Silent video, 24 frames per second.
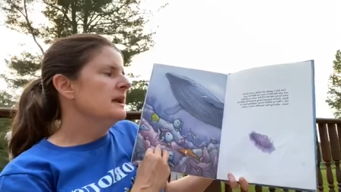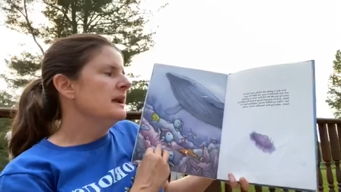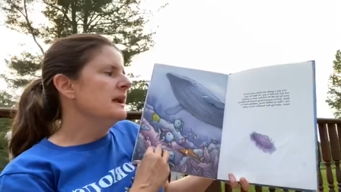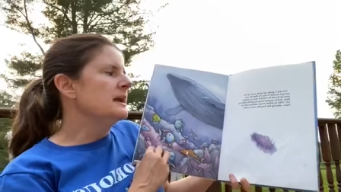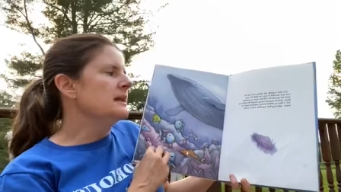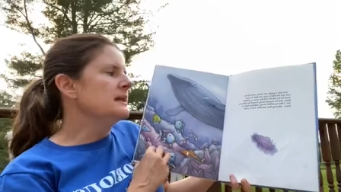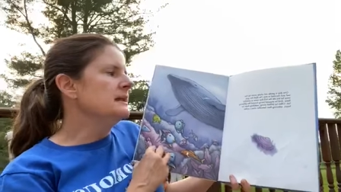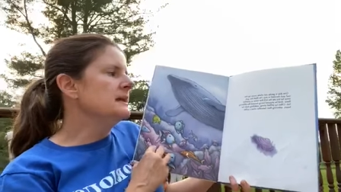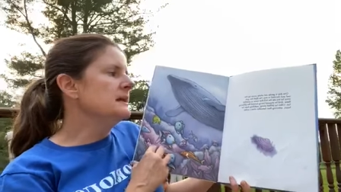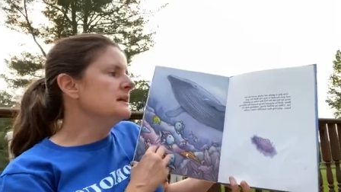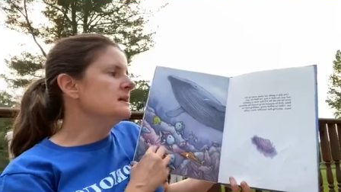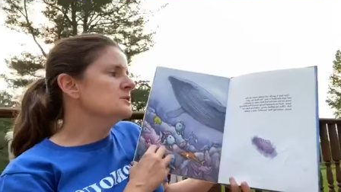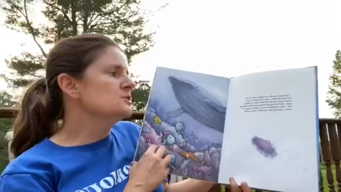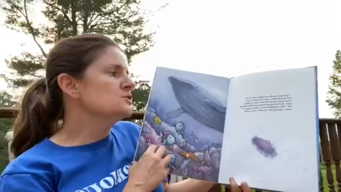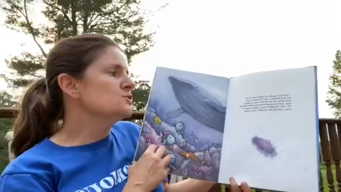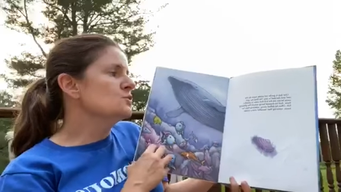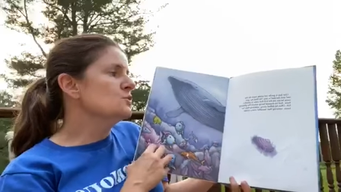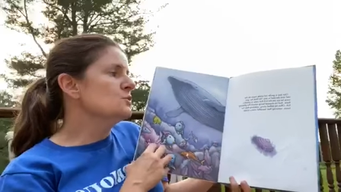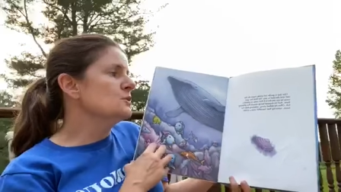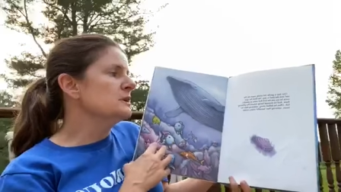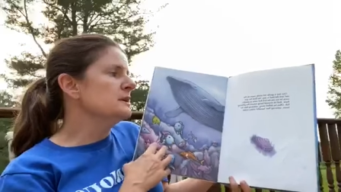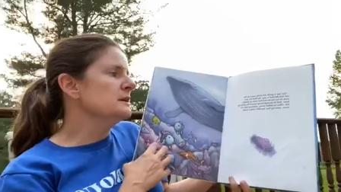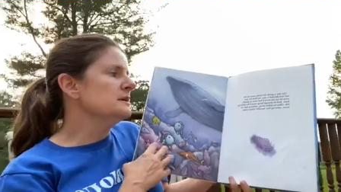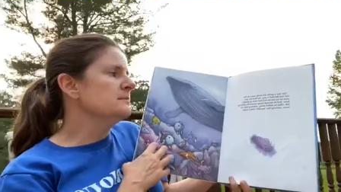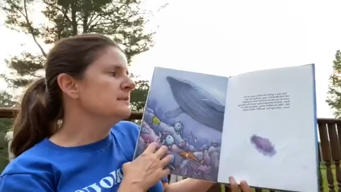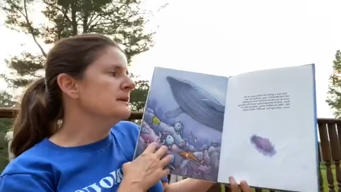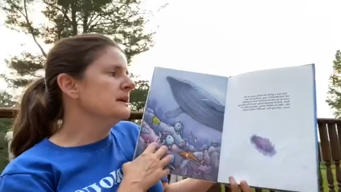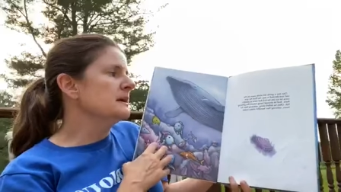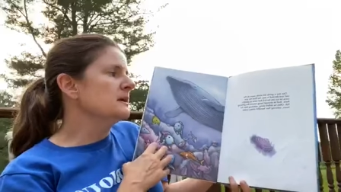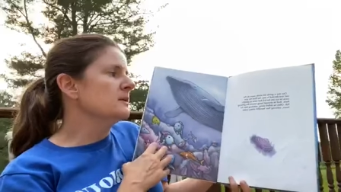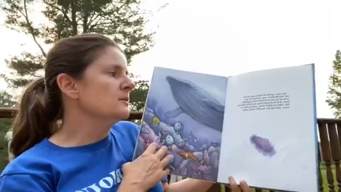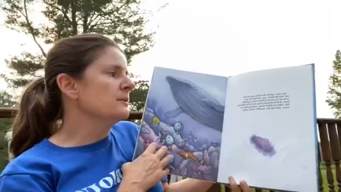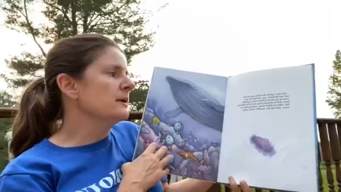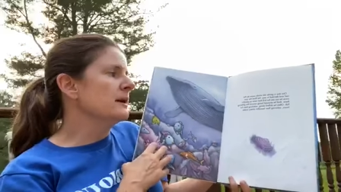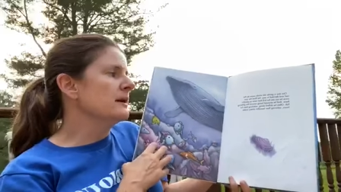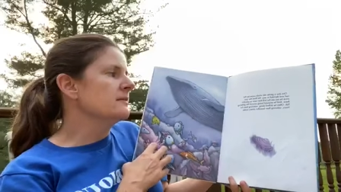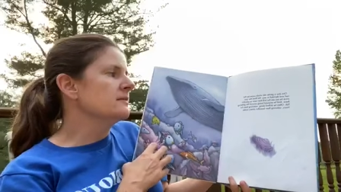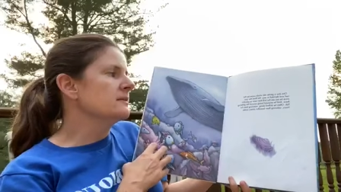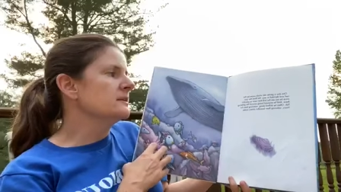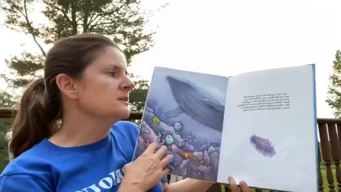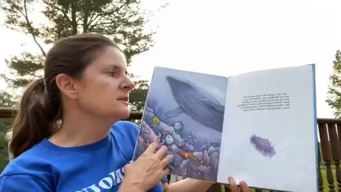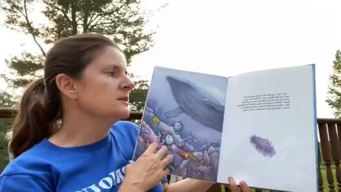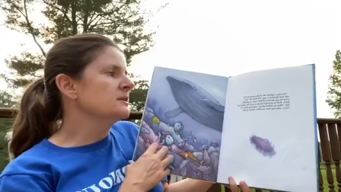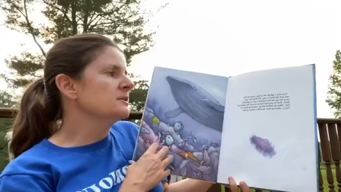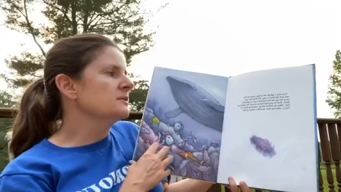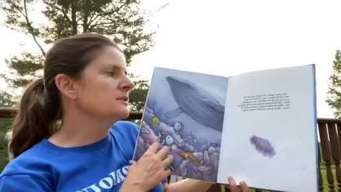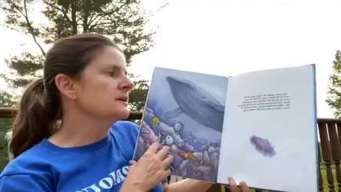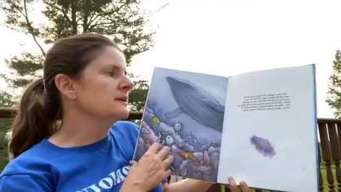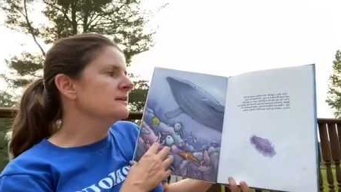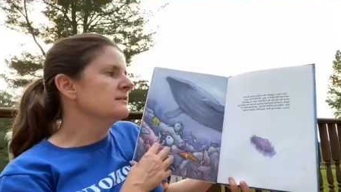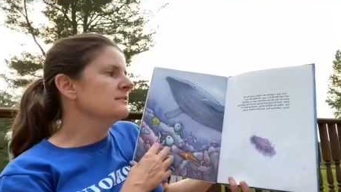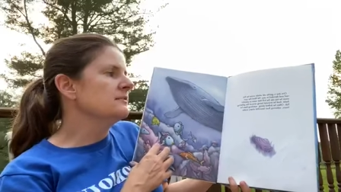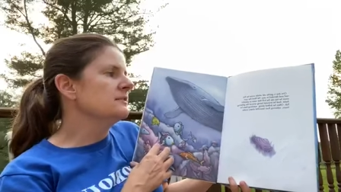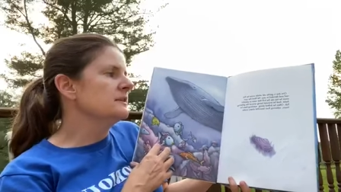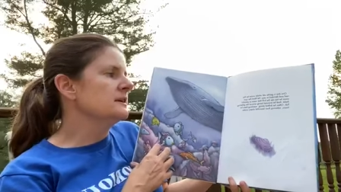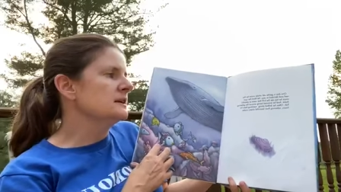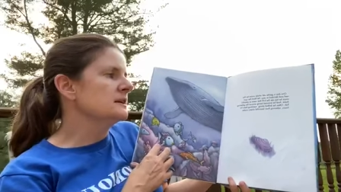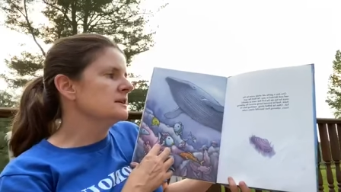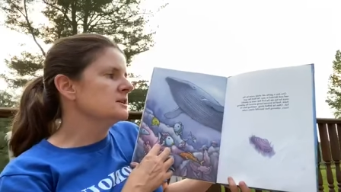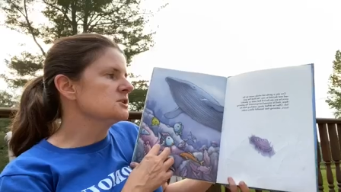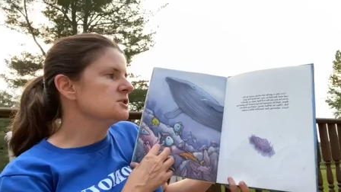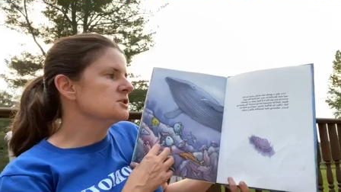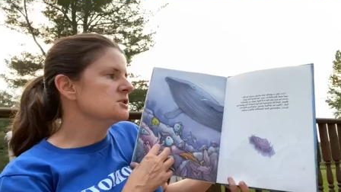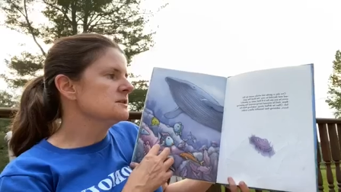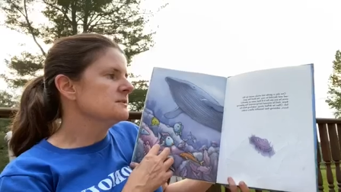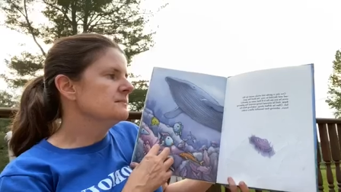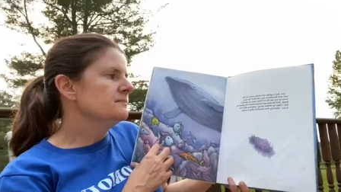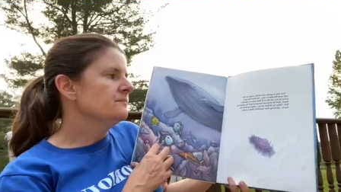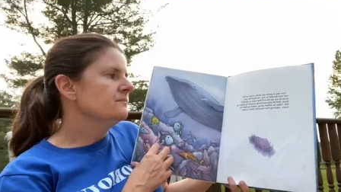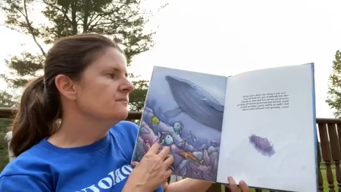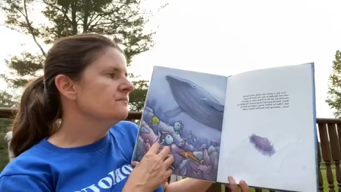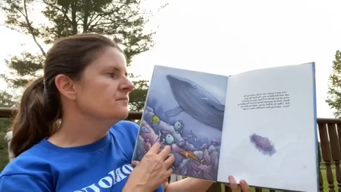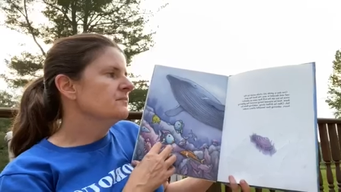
and he enjoyed being around the glittering fish